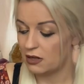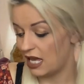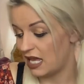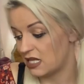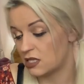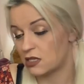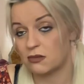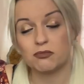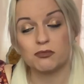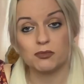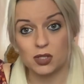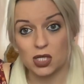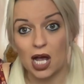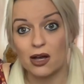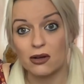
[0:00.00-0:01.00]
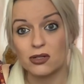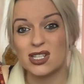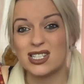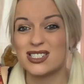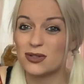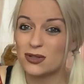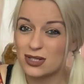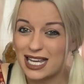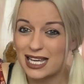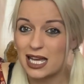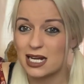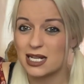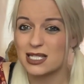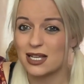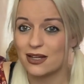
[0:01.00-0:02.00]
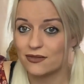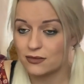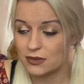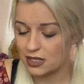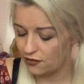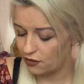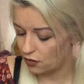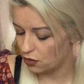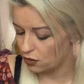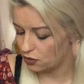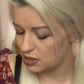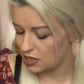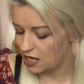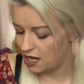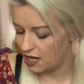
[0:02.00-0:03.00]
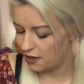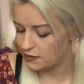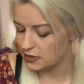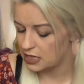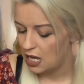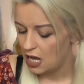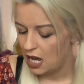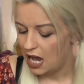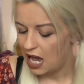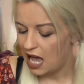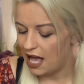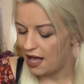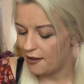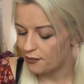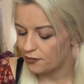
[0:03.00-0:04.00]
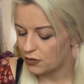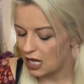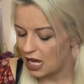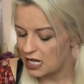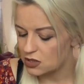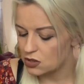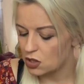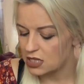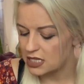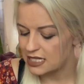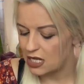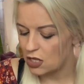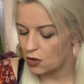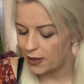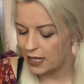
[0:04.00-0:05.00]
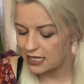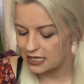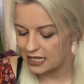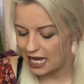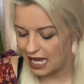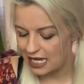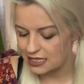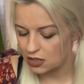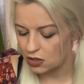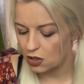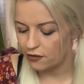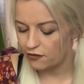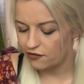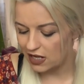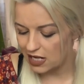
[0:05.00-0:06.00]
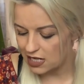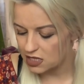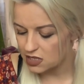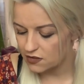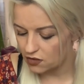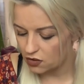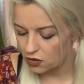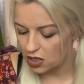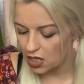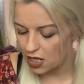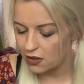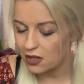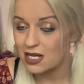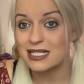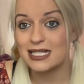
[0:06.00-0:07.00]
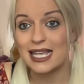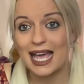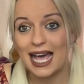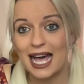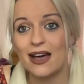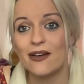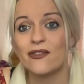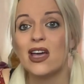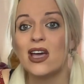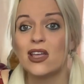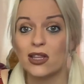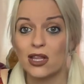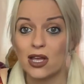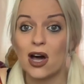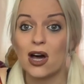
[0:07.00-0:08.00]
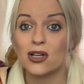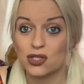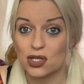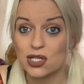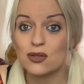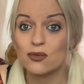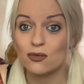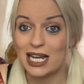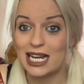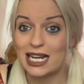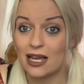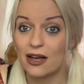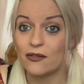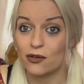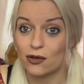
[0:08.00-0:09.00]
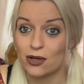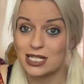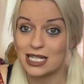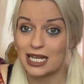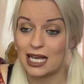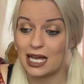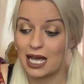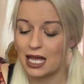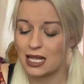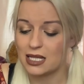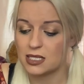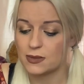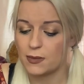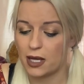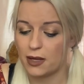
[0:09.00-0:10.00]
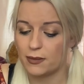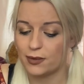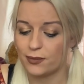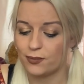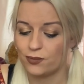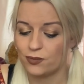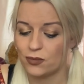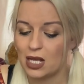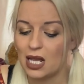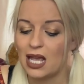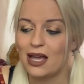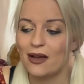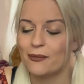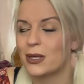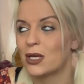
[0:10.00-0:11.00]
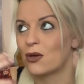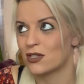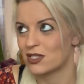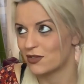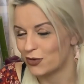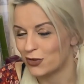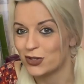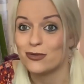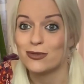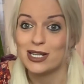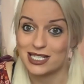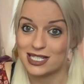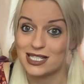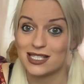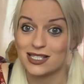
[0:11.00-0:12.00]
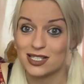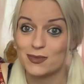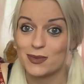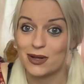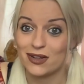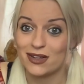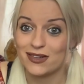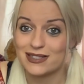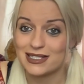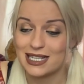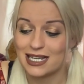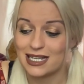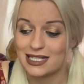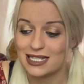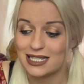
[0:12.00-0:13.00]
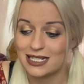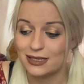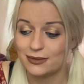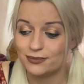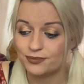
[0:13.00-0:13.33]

kids, childhood, all that kind of stuff, difficult times. It's not to say your person hasn't got feelings for you, because they have. They are just really avoiding it at this moment because of all the reasons that Spirit has stated.